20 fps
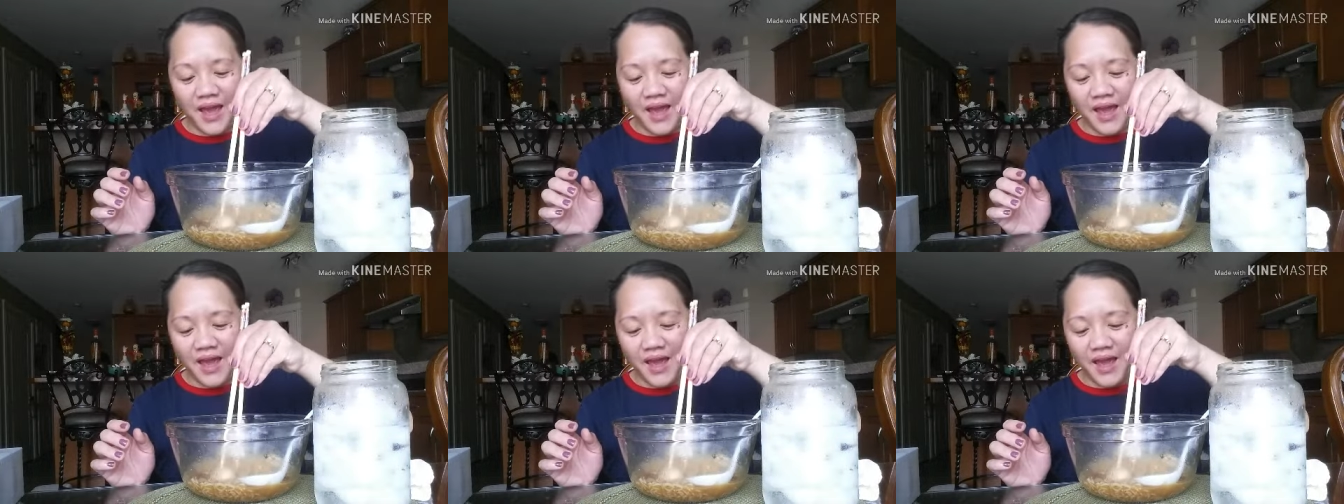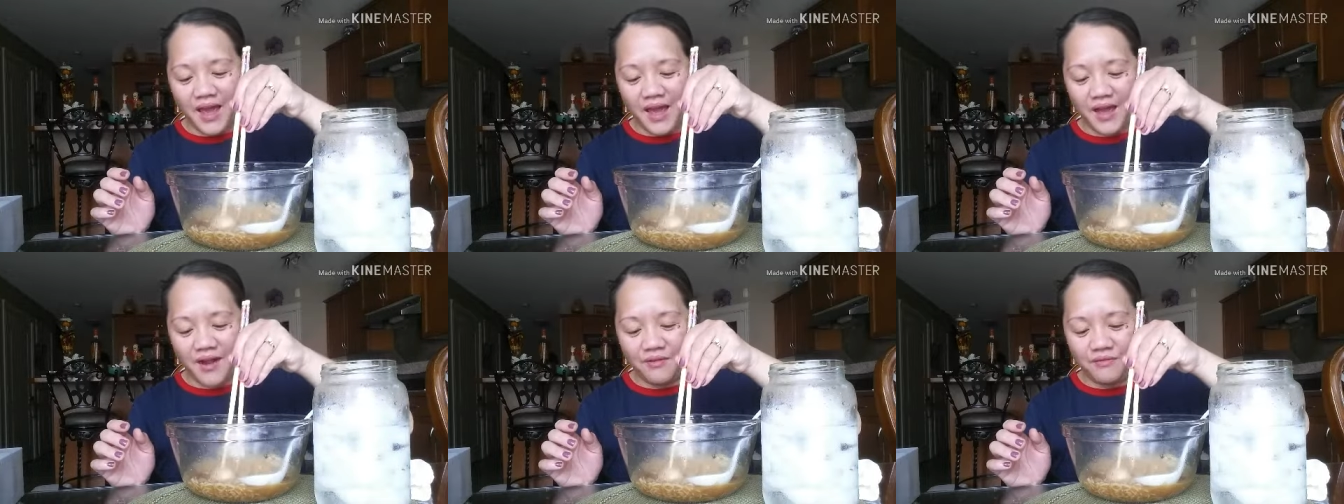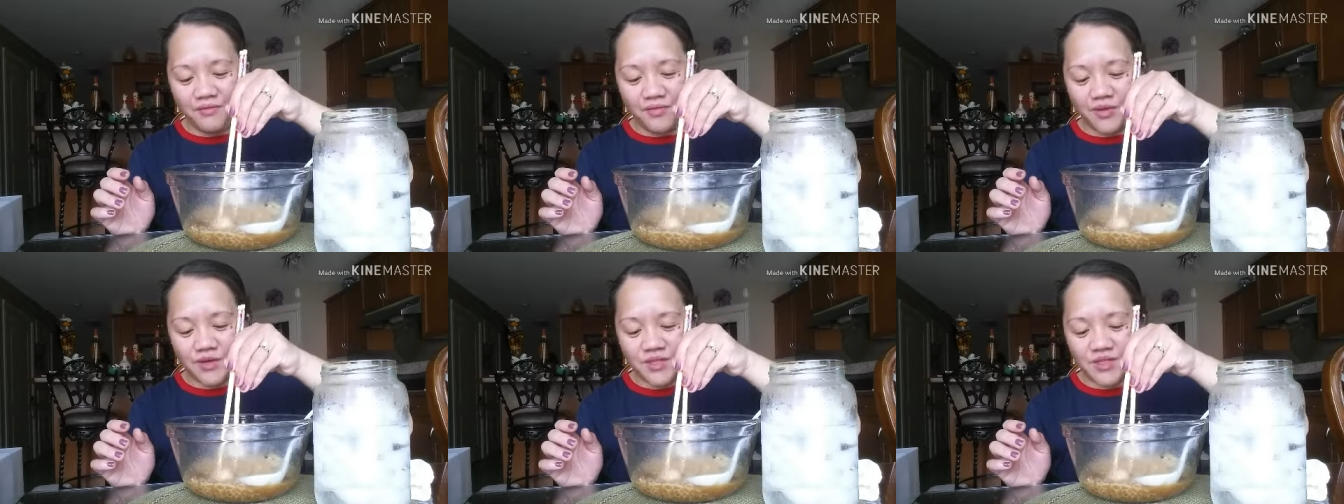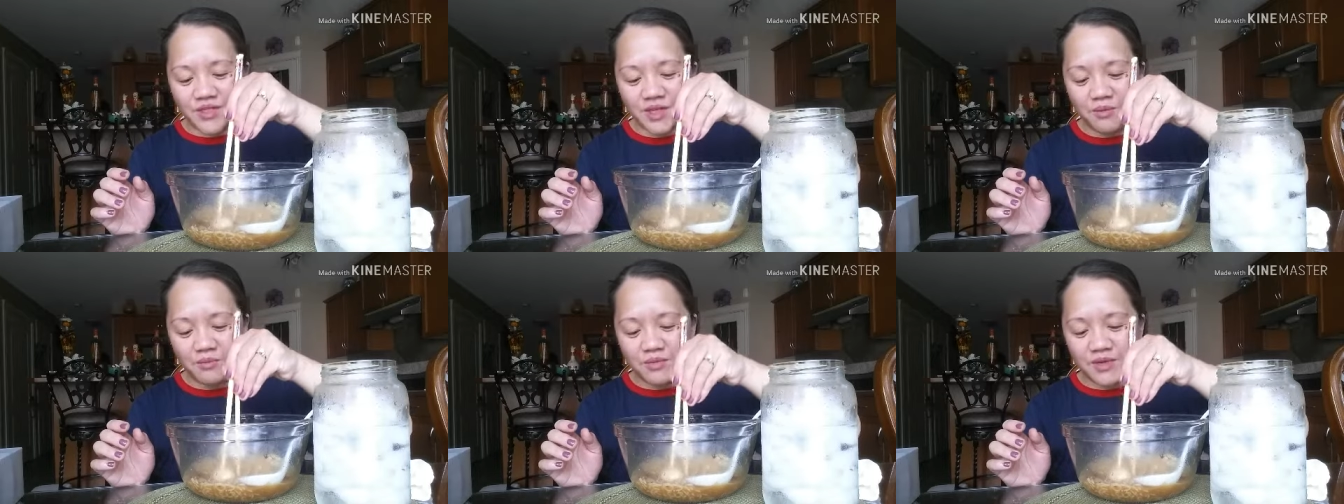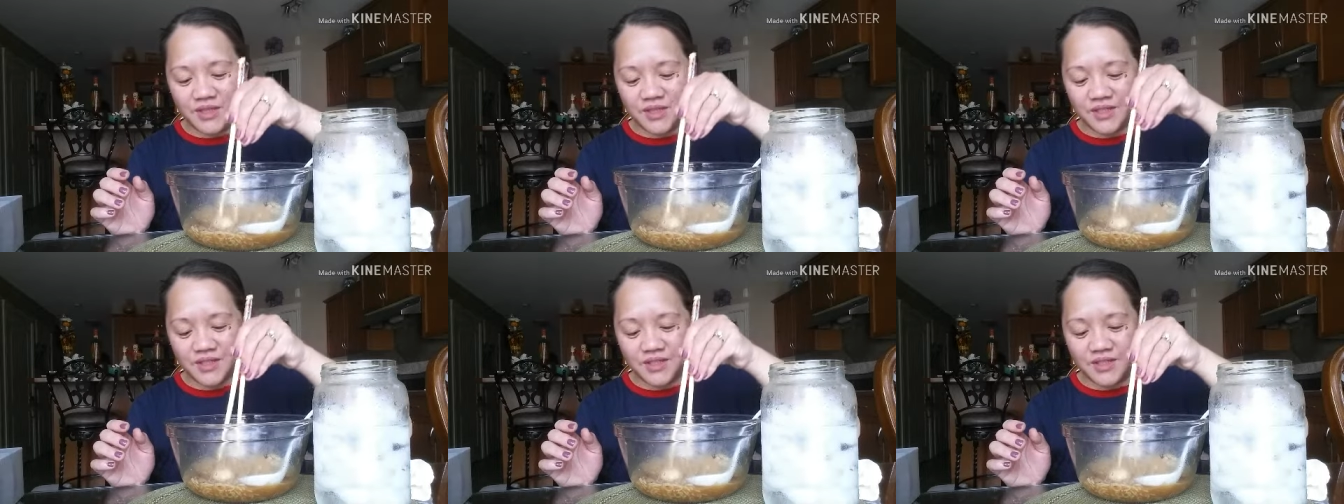And for some
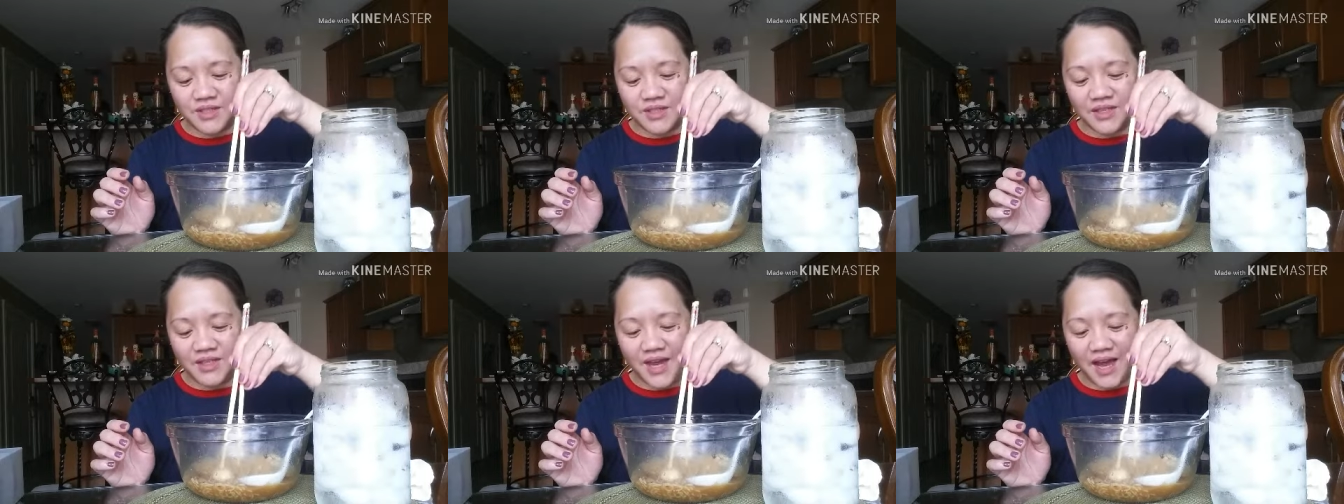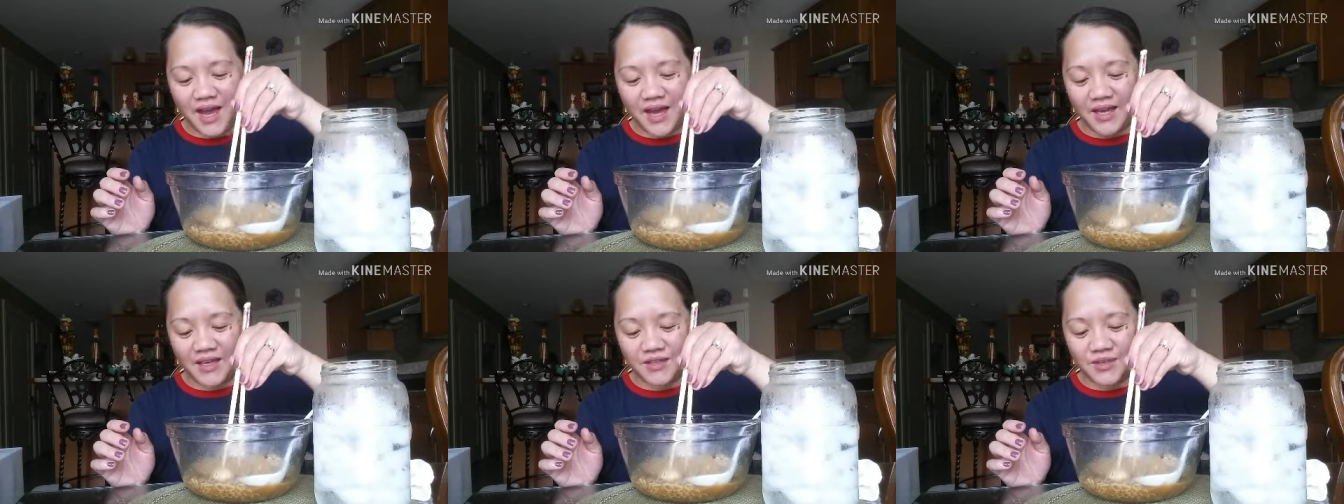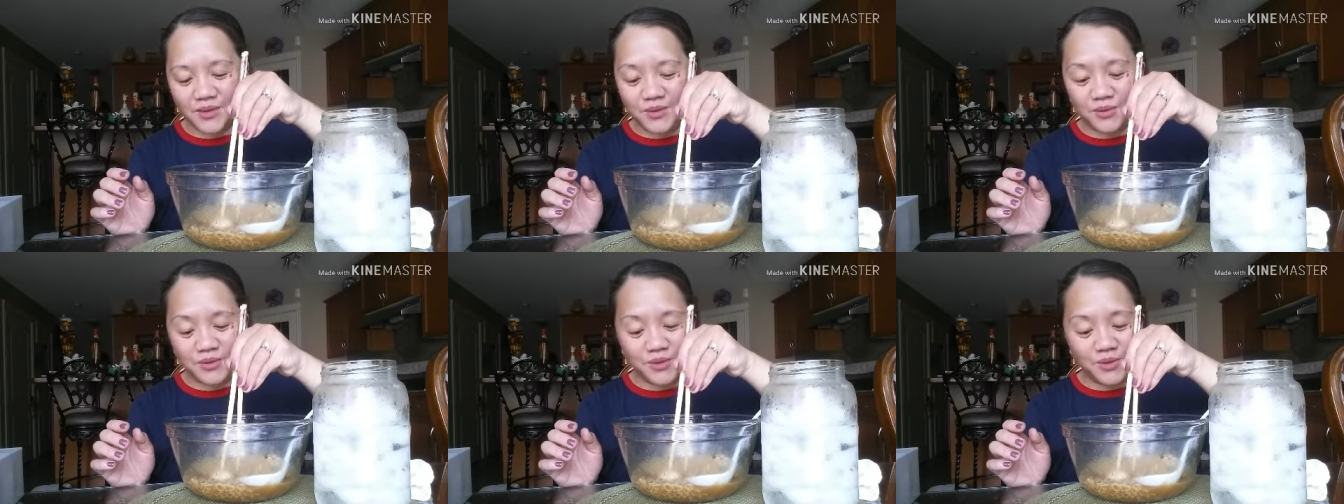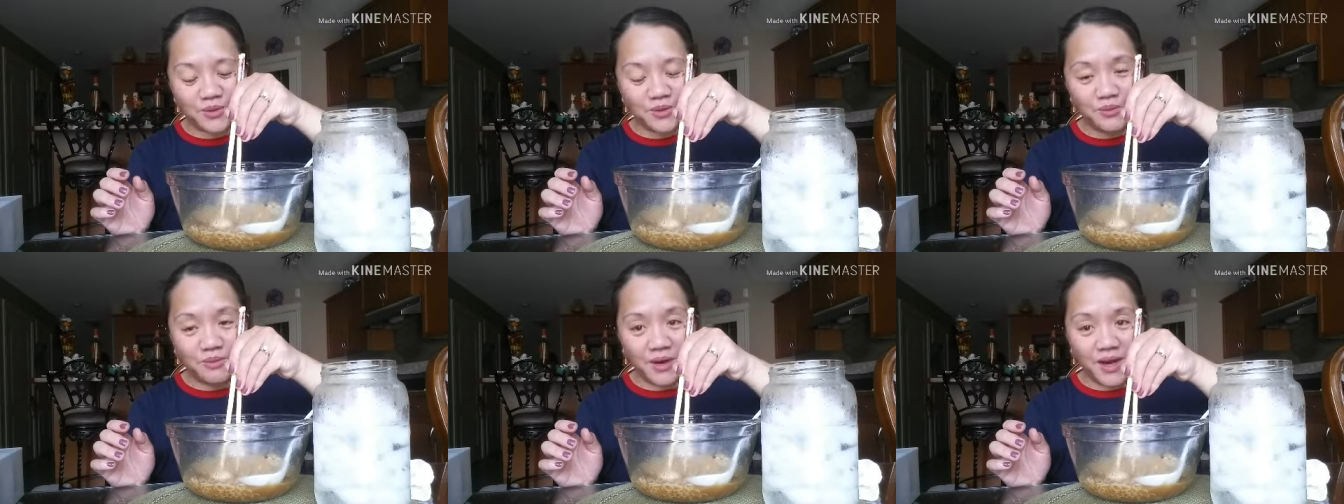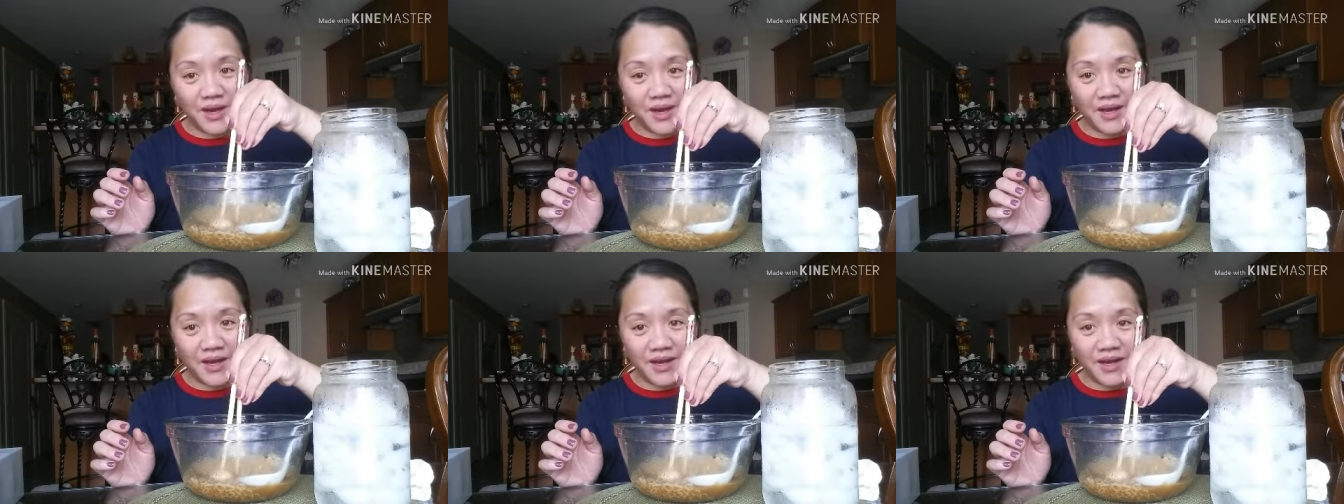reason, I don't know
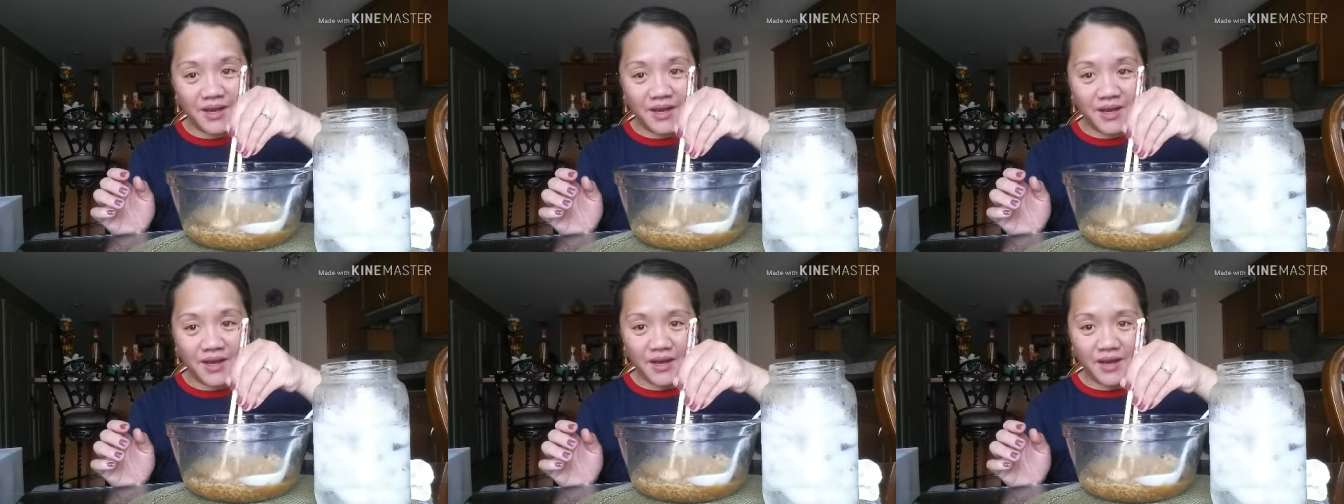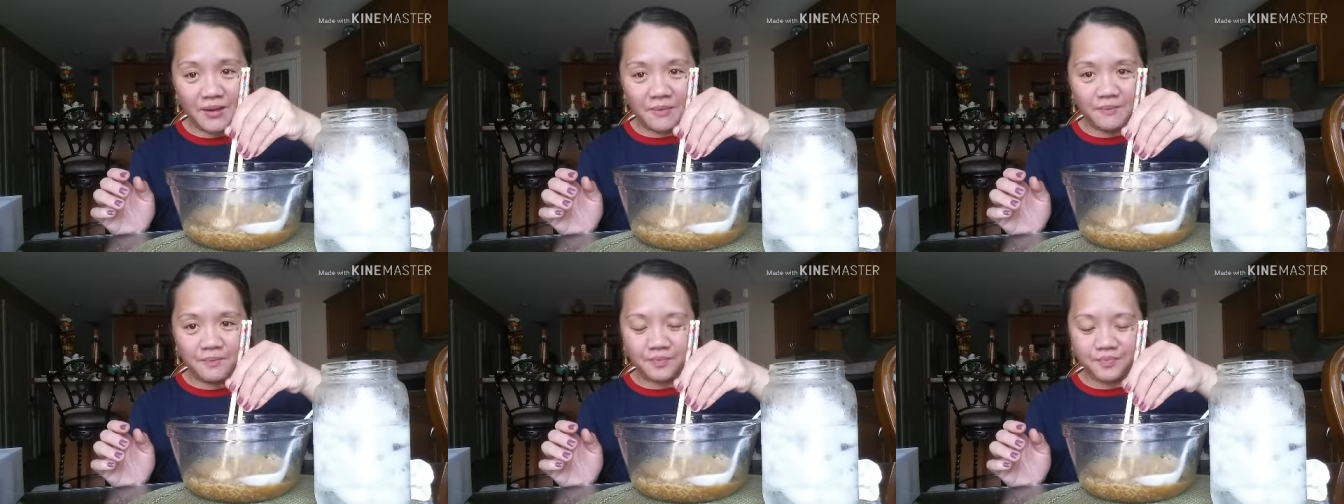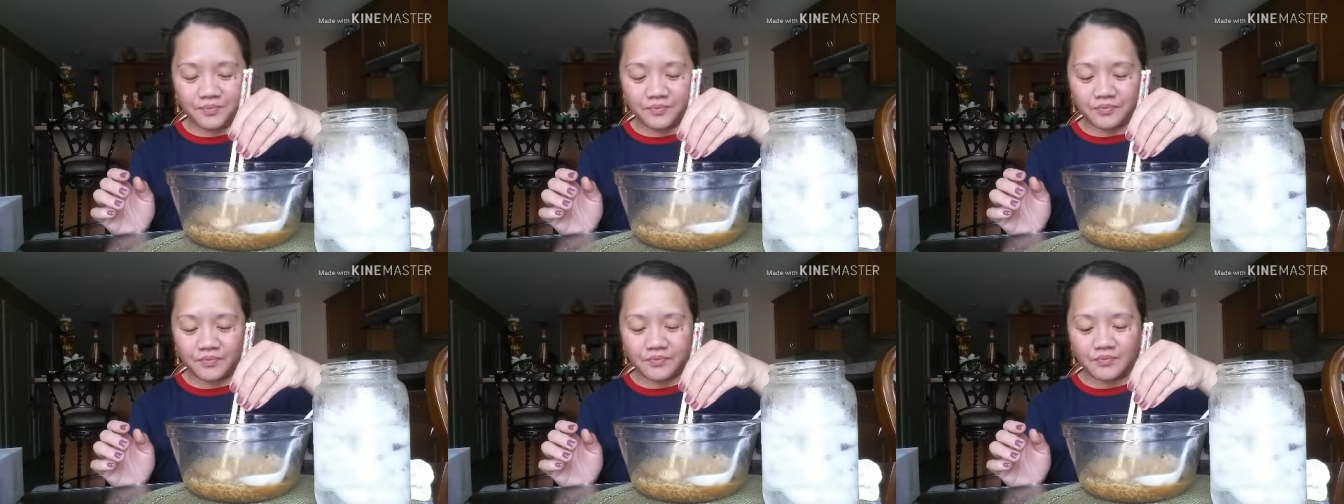why, um,